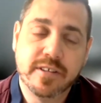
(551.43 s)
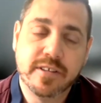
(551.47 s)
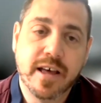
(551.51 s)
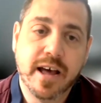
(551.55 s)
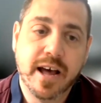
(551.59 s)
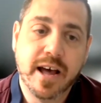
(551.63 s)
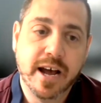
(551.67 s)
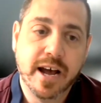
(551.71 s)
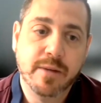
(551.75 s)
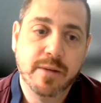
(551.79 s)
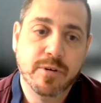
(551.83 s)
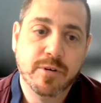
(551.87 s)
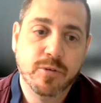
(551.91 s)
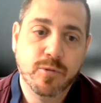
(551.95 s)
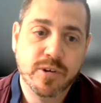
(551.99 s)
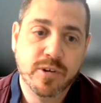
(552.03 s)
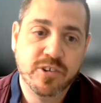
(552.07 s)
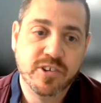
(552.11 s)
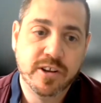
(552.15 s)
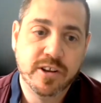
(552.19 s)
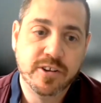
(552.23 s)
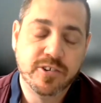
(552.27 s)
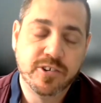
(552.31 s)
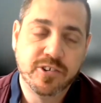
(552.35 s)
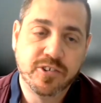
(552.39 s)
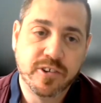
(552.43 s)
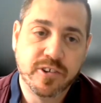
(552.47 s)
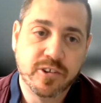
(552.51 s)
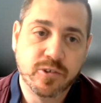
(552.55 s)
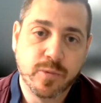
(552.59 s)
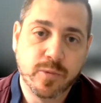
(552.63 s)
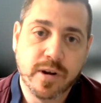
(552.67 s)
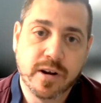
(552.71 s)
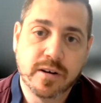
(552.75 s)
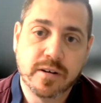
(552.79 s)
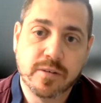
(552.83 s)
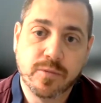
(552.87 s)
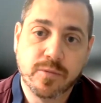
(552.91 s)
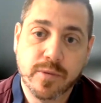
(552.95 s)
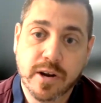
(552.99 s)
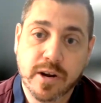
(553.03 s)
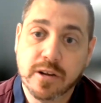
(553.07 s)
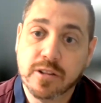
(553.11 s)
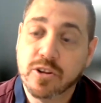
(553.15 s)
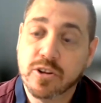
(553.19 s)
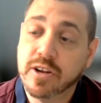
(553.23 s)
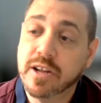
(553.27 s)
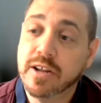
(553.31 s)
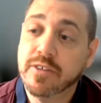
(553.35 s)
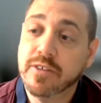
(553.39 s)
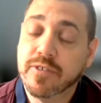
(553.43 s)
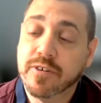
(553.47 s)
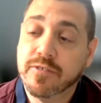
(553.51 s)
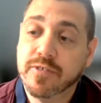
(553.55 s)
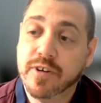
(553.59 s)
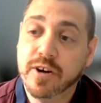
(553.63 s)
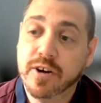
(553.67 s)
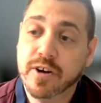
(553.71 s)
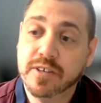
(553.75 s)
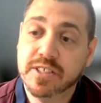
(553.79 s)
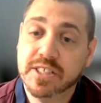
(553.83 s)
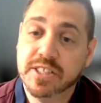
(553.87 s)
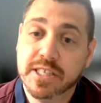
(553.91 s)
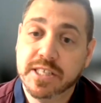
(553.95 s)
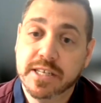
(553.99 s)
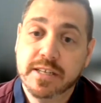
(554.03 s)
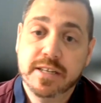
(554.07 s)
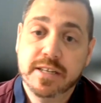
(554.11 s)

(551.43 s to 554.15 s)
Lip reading: of which industries we are looking for folks